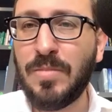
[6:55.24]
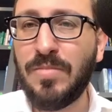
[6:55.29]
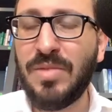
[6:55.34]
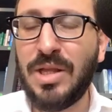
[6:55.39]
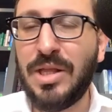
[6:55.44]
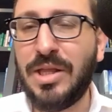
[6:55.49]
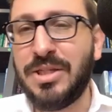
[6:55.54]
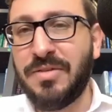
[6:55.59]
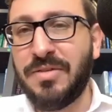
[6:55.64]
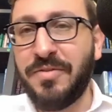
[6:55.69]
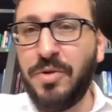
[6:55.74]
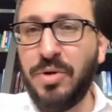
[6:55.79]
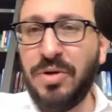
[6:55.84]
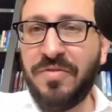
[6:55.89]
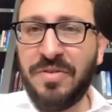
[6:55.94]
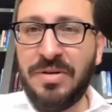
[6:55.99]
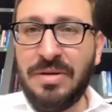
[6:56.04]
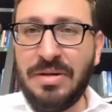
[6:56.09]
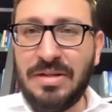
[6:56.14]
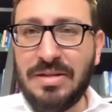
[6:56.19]
And there's a few
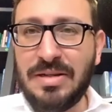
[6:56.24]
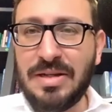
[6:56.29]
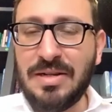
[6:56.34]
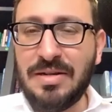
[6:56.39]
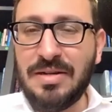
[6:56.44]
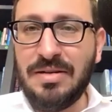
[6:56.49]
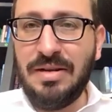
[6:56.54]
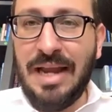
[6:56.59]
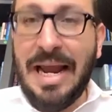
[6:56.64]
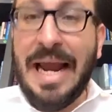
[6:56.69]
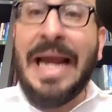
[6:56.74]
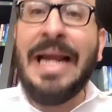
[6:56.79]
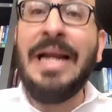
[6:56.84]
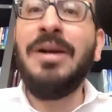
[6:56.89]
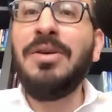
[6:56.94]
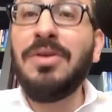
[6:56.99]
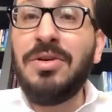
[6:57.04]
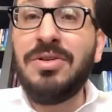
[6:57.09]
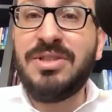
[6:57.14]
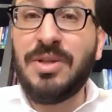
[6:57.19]
different
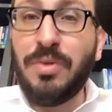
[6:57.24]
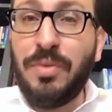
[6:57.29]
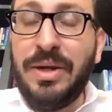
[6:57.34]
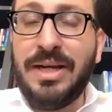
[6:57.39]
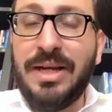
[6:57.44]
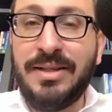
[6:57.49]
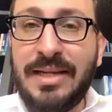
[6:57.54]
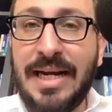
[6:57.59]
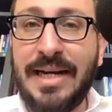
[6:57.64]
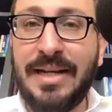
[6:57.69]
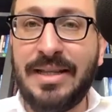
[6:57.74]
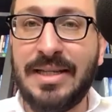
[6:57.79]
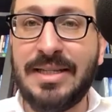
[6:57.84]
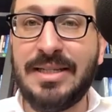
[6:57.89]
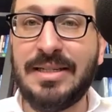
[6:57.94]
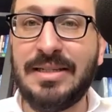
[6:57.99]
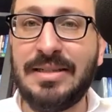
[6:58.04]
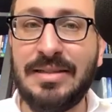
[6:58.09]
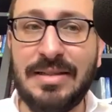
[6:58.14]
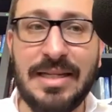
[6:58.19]
angles that we could take this,
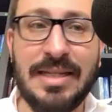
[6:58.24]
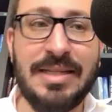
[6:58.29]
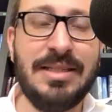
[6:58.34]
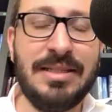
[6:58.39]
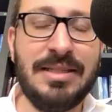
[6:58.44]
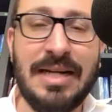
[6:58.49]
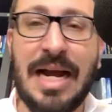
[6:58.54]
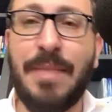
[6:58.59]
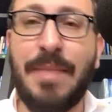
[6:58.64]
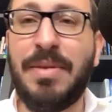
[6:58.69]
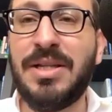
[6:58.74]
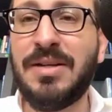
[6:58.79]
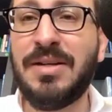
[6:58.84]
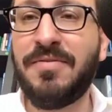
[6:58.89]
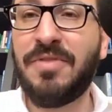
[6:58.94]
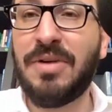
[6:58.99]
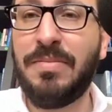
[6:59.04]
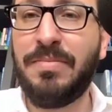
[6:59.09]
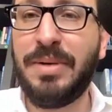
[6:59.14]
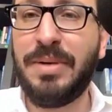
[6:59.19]
this comment of
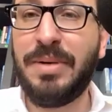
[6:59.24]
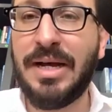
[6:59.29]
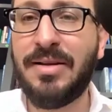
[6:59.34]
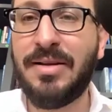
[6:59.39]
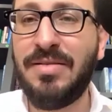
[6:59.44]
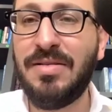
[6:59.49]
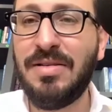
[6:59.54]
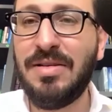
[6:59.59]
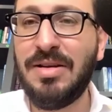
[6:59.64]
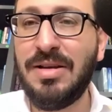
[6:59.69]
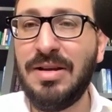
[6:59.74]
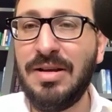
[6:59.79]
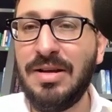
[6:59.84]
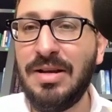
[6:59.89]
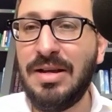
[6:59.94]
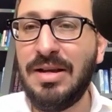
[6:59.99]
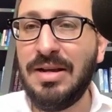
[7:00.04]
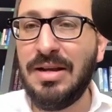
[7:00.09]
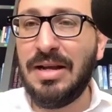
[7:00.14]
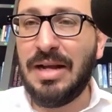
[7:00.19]
Ramban.
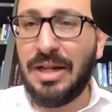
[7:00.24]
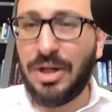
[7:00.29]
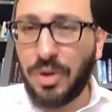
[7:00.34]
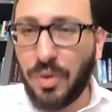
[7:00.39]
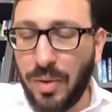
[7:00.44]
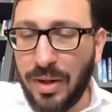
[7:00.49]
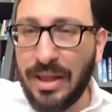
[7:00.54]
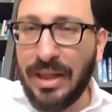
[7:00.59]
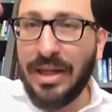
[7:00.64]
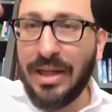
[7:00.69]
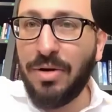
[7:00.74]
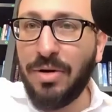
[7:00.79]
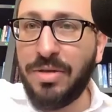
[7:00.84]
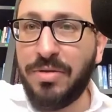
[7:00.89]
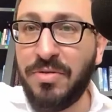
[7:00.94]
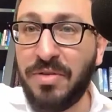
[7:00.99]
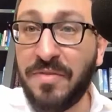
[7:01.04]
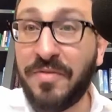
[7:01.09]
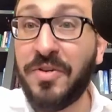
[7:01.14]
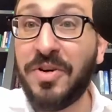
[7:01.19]
I'll quickly go
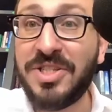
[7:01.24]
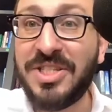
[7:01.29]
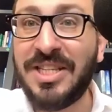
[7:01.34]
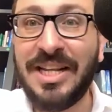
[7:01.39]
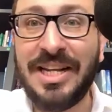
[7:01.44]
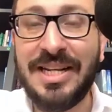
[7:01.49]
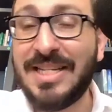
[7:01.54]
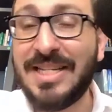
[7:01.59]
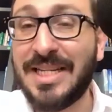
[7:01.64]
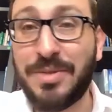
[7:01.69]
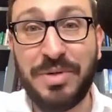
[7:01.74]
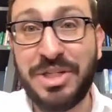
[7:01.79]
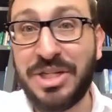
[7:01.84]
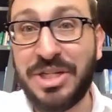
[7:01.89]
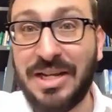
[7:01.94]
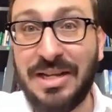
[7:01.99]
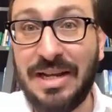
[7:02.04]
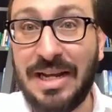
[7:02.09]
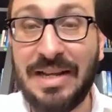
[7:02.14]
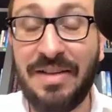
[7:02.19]
through the first thing he says, which I,
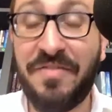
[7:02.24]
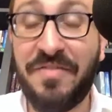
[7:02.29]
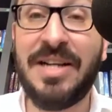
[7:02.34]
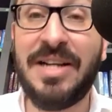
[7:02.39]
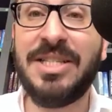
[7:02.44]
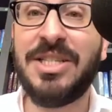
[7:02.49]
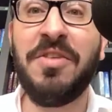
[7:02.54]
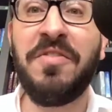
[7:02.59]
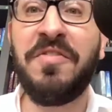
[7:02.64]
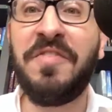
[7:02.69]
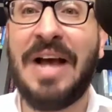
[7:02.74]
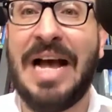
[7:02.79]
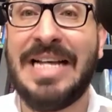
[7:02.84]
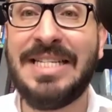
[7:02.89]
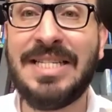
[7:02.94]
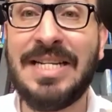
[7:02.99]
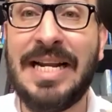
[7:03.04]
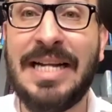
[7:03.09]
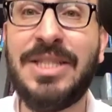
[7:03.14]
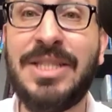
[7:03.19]
I find so
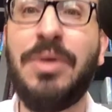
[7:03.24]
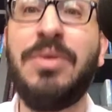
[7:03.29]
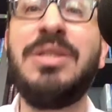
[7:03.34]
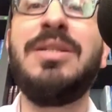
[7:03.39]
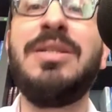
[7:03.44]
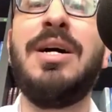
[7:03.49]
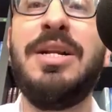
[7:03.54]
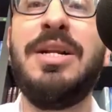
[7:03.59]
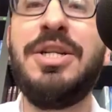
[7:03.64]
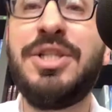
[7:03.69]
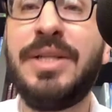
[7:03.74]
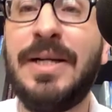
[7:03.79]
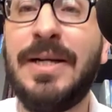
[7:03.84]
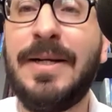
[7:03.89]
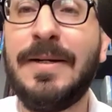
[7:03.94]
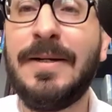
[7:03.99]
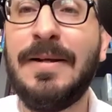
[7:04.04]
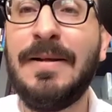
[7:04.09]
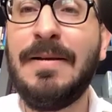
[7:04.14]
fascinating, so astonishing.